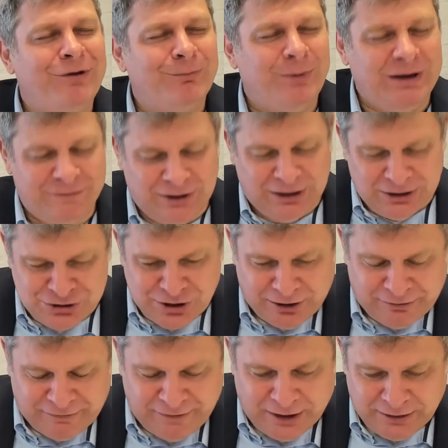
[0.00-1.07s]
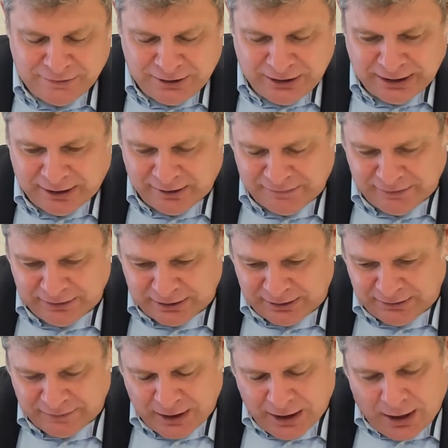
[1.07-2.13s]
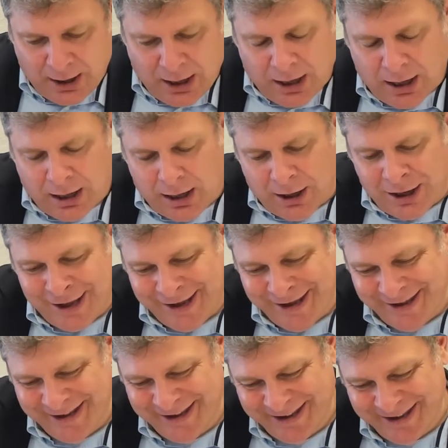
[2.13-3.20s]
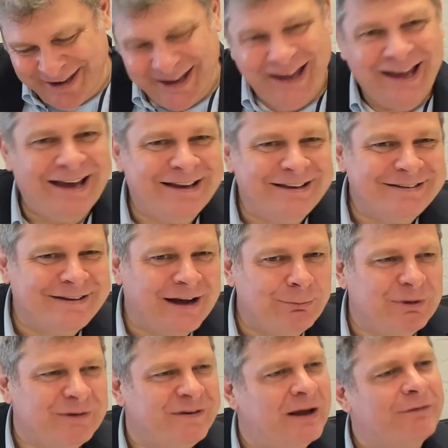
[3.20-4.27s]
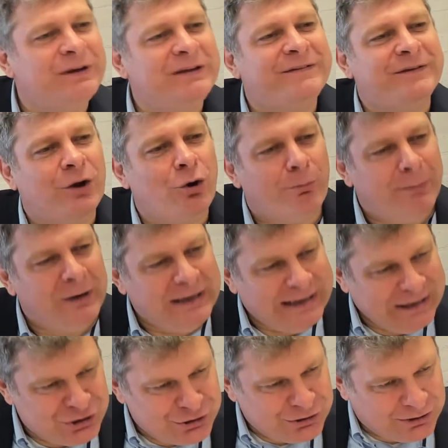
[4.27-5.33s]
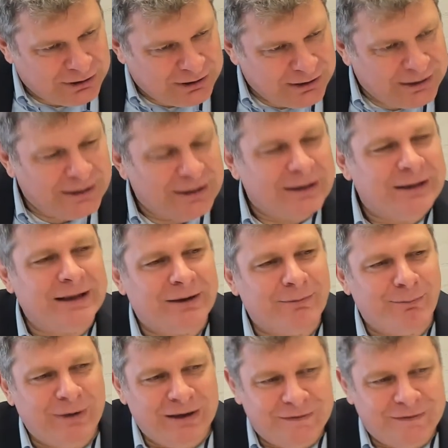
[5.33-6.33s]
If you believe the Hitchhiker's Guide to the Galaxy, that is. And time itself, it's the combination that